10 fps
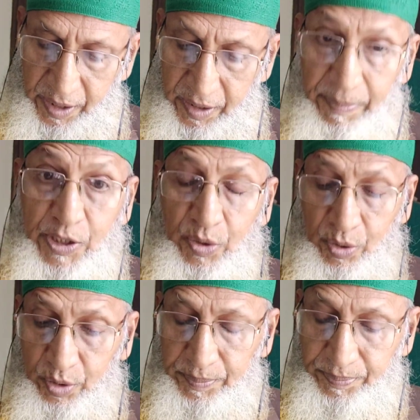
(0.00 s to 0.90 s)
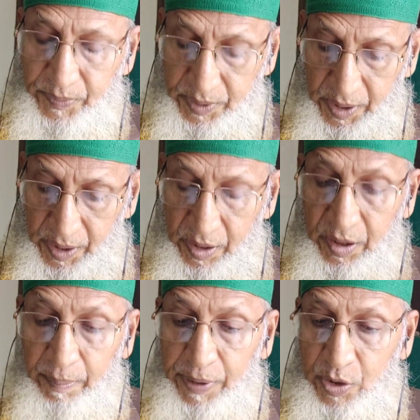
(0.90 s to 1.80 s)
Number 2,
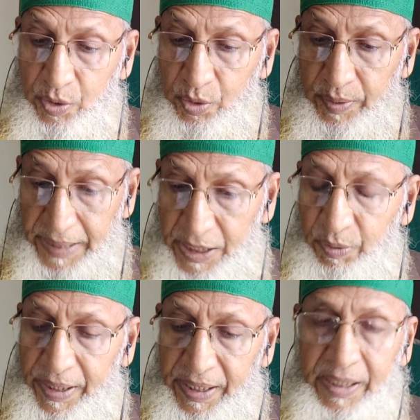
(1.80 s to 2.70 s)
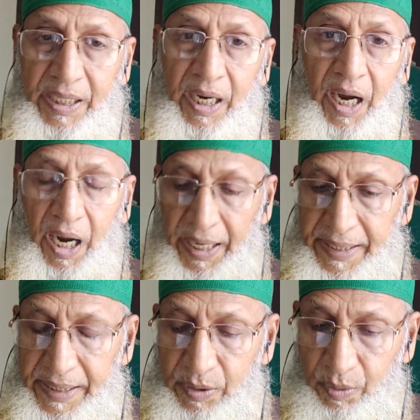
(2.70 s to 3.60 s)
anyway,
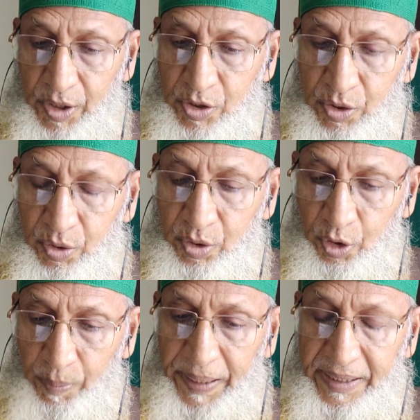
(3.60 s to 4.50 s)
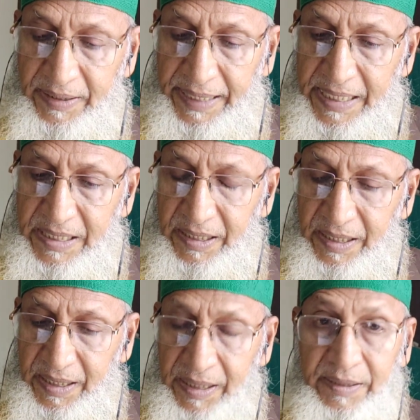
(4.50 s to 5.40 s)
I want to opine that
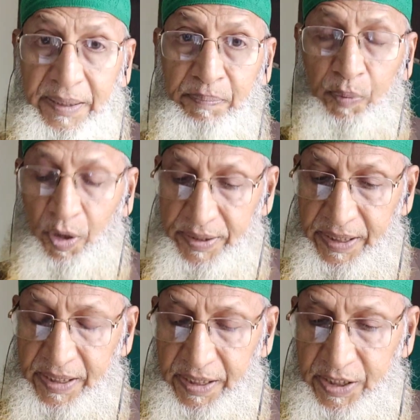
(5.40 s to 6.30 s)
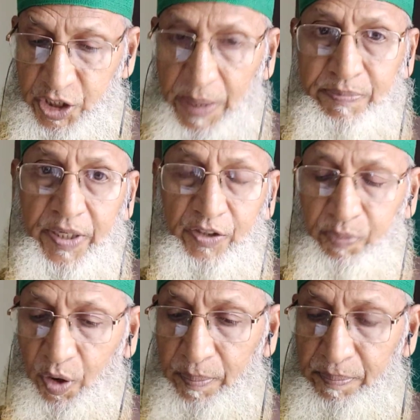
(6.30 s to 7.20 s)
the important chapters
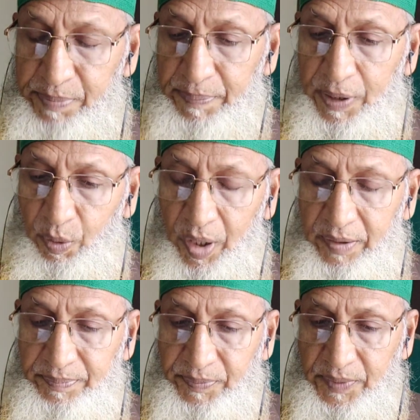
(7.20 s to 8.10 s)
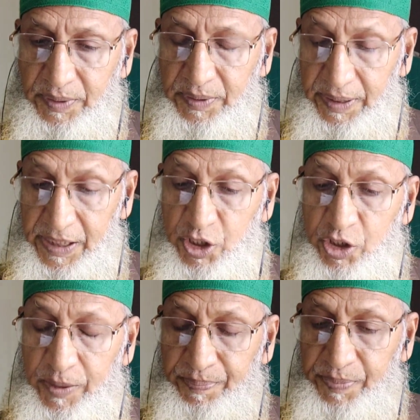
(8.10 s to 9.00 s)
from paper 1
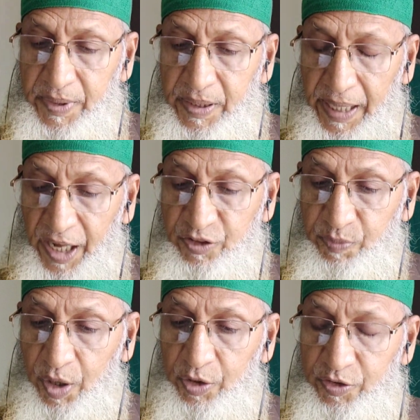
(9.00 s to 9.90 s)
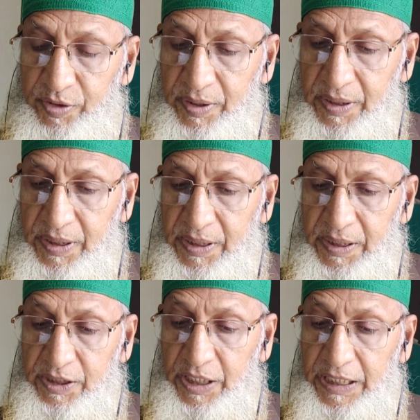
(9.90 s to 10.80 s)
each as follows:
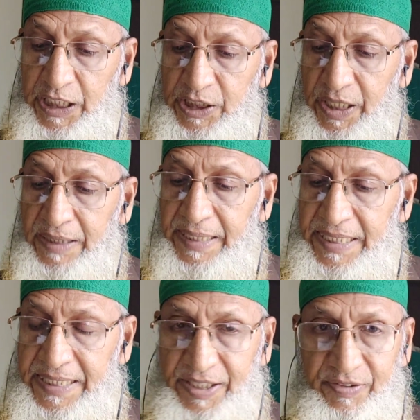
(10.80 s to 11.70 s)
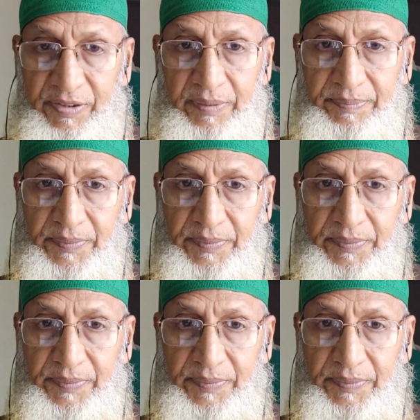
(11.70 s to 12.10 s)
the culture and heritage.